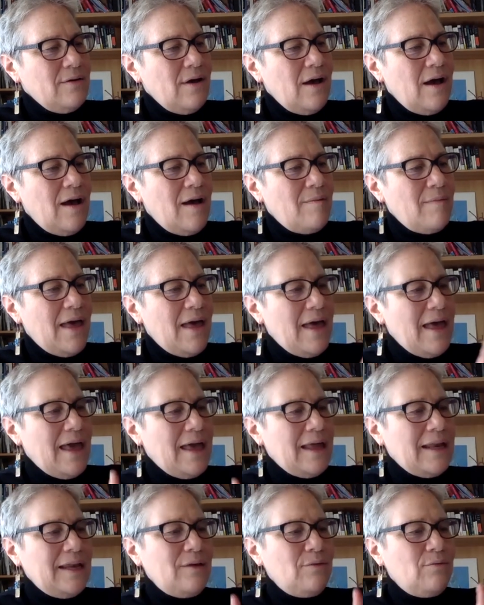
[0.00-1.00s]
um,
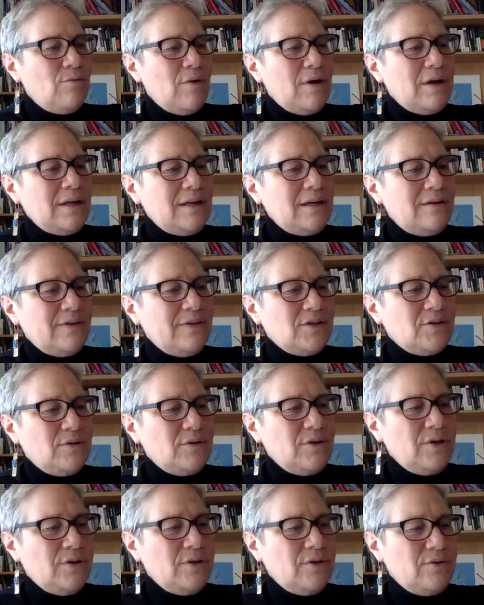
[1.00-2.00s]
any one
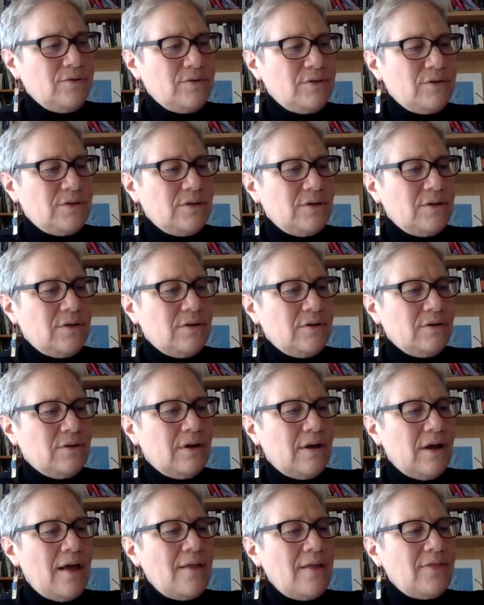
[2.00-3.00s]
individual who's
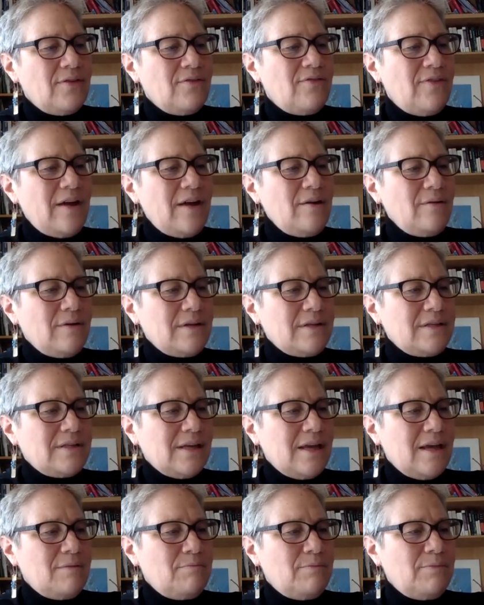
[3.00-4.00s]
got the virus
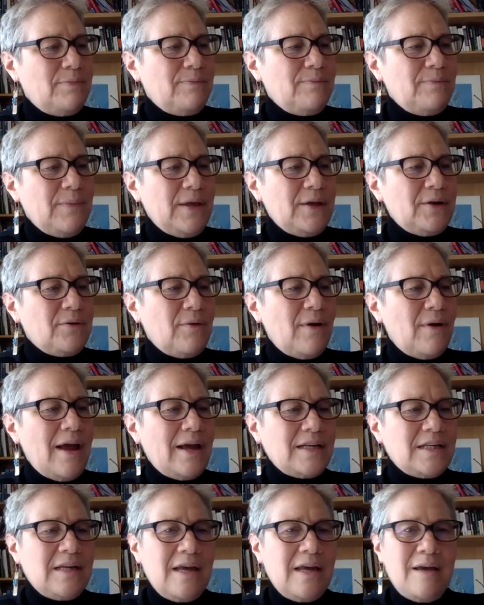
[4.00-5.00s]
can
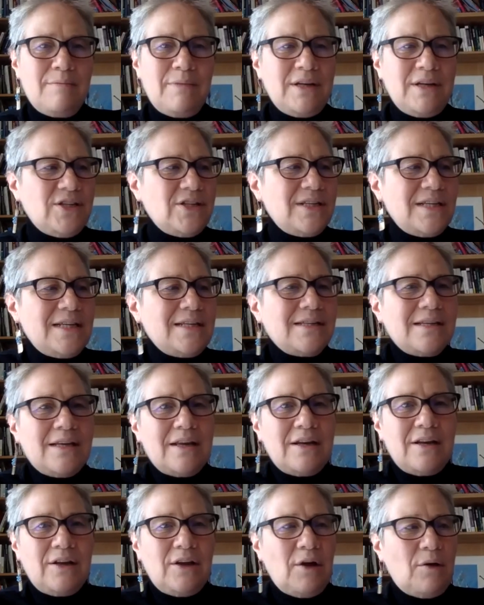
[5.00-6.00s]
interact but it just isn't
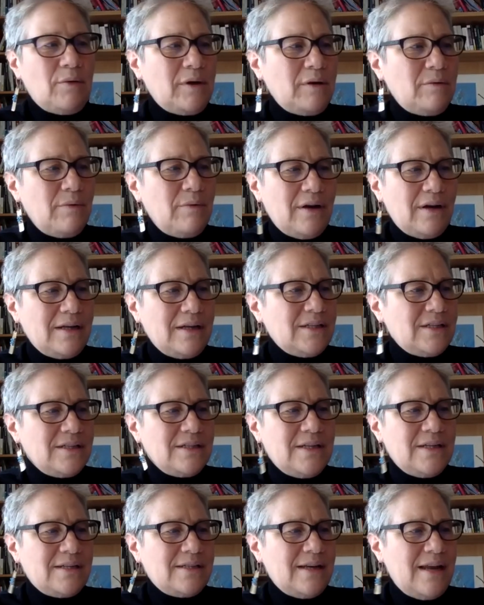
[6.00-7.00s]
going to go anywhere it
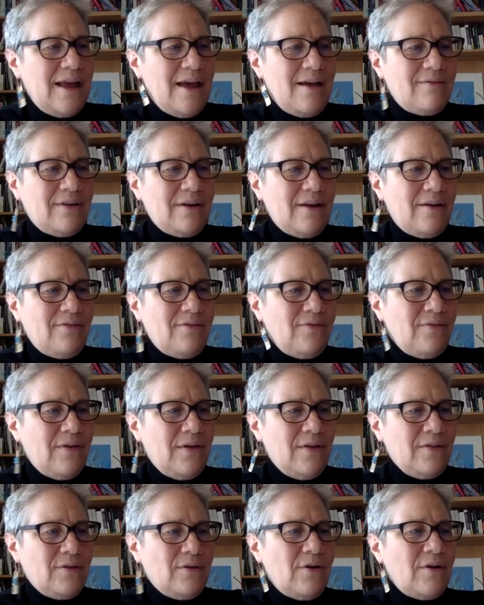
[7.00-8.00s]
just doesn't have enough
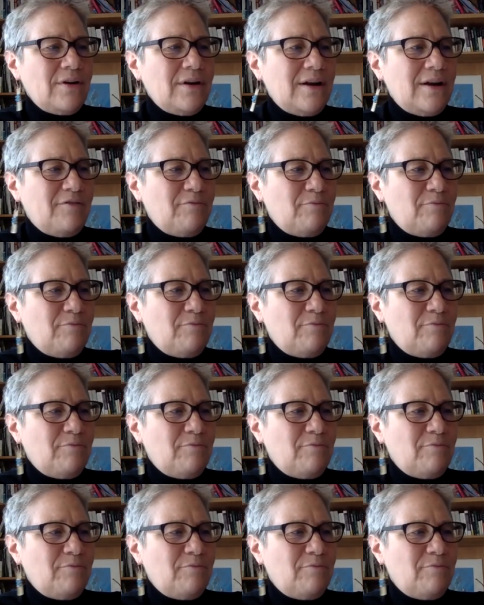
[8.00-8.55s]
there aren't enough